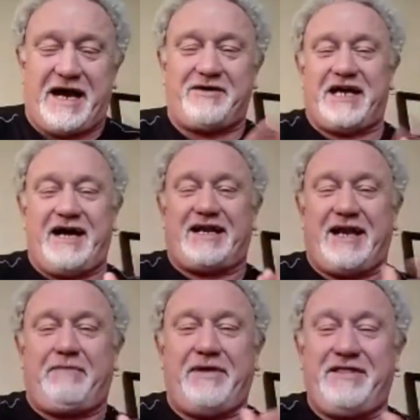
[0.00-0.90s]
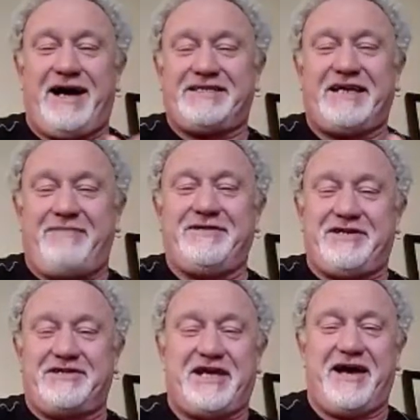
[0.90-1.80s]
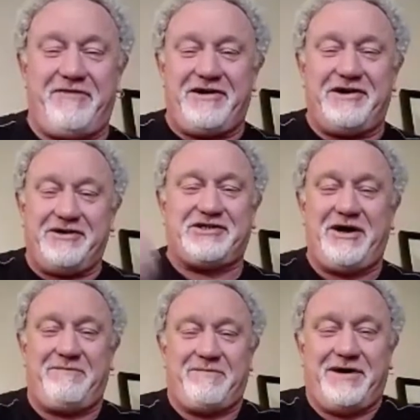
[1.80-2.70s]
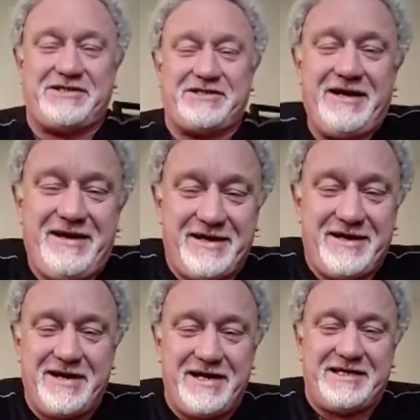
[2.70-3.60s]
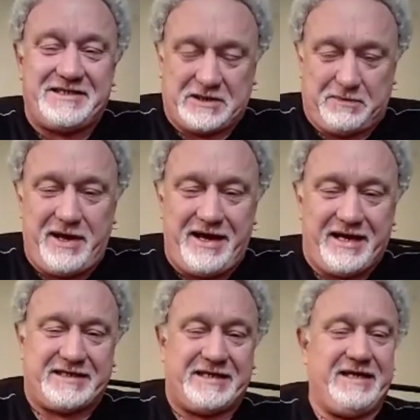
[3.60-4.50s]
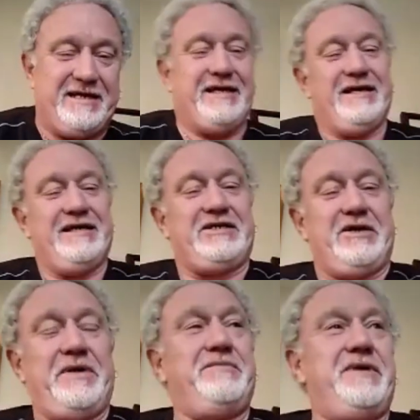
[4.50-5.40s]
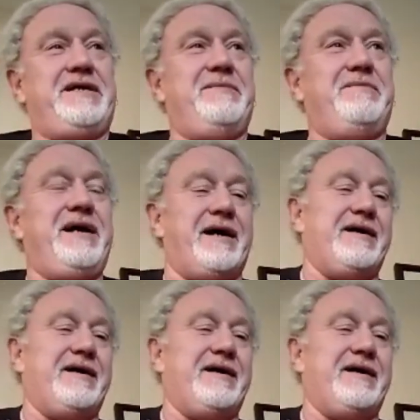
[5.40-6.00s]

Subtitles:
Outside clapping their hands at Amazon saying, "What a good job, boss. You made it to space." Let's hope you don't make it back.